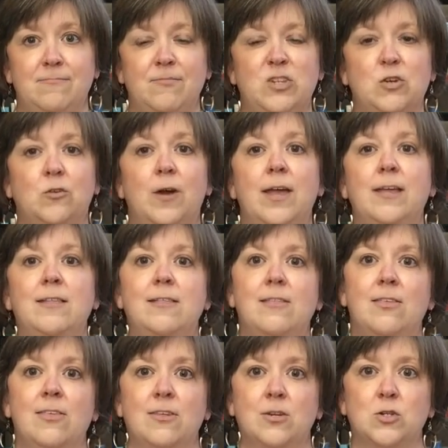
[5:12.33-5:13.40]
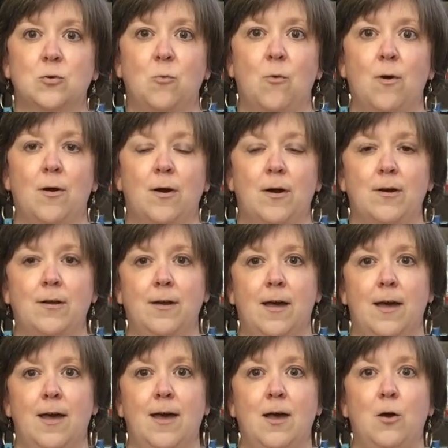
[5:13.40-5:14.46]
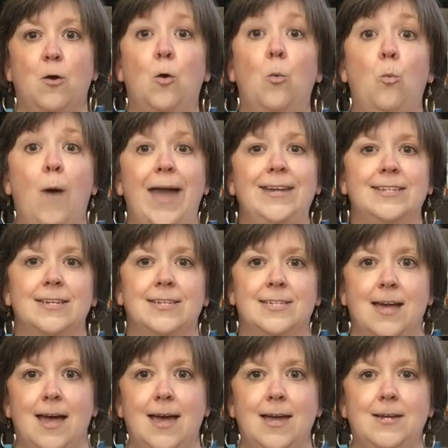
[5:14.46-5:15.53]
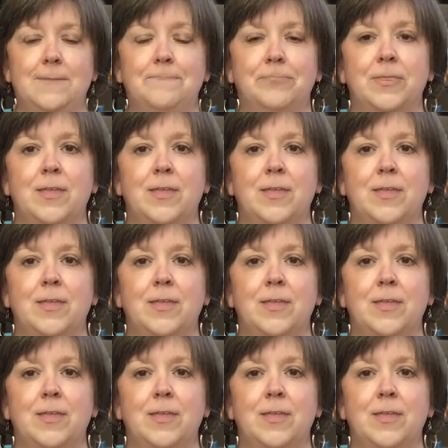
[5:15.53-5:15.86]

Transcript: trends toward her white side.